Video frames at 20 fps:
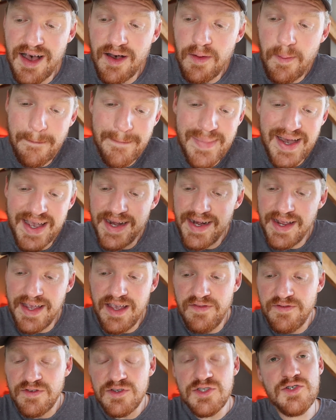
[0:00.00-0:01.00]
I might
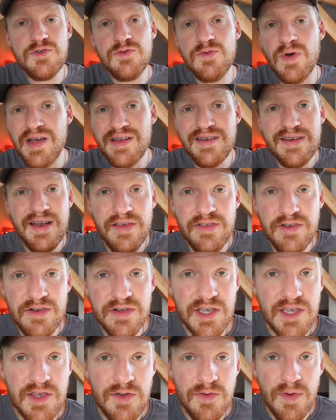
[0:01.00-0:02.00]
even do
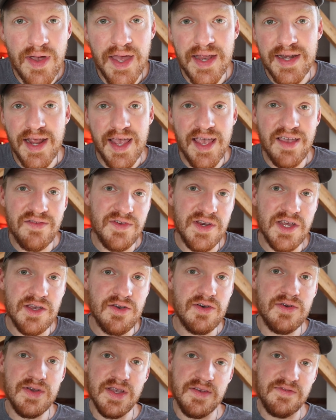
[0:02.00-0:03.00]
another Q&A
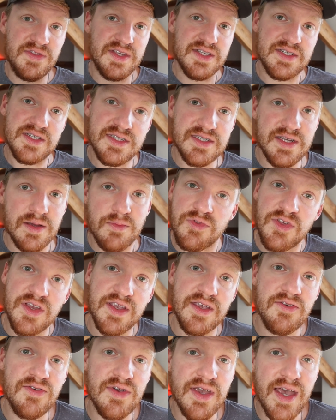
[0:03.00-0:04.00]
video if this is
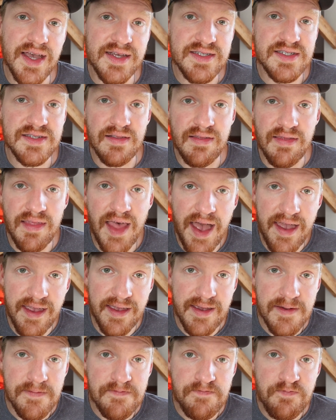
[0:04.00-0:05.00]
something you guys
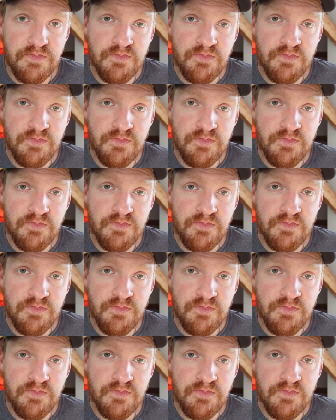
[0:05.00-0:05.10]
like.